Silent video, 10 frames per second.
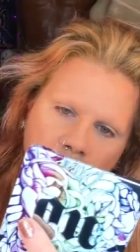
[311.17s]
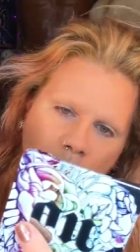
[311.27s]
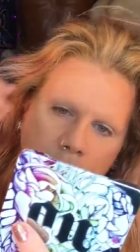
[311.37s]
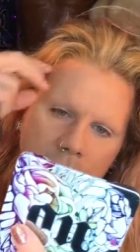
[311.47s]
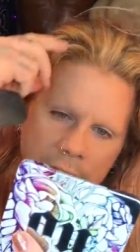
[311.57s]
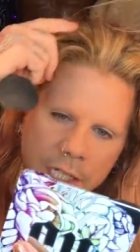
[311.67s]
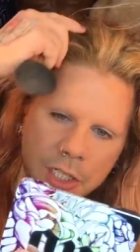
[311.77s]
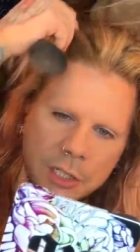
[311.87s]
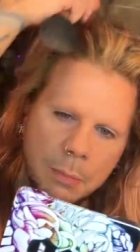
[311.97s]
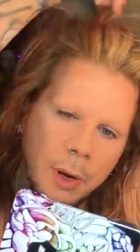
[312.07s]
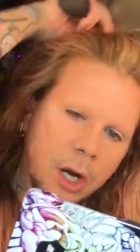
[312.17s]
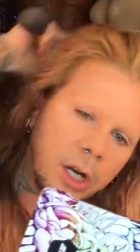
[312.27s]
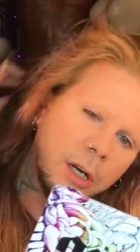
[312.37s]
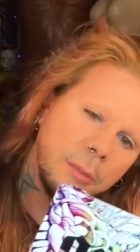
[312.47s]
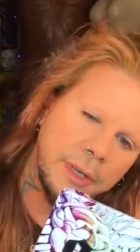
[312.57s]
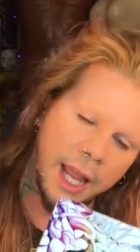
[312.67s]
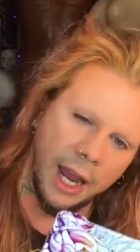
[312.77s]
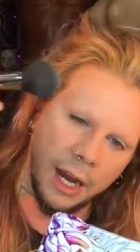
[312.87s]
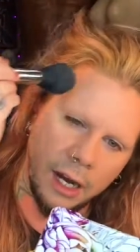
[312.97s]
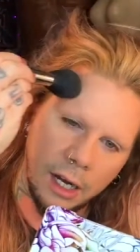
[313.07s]
bleached, permed
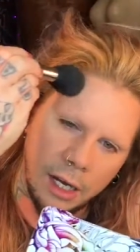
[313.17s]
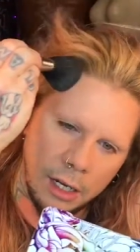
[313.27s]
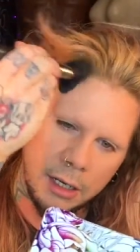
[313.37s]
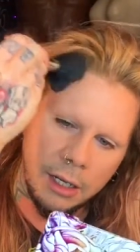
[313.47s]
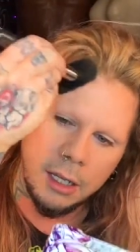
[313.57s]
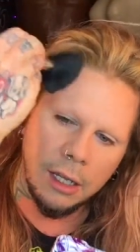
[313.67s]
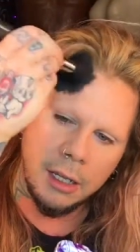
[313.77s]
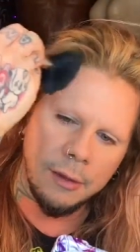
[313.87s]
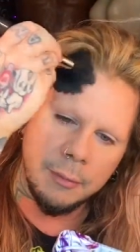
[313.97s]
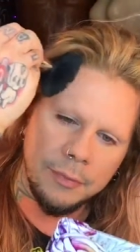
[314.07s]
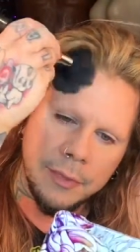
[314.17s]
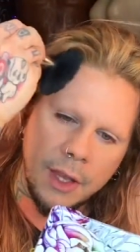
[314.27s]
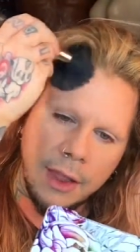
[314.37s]
hair, um,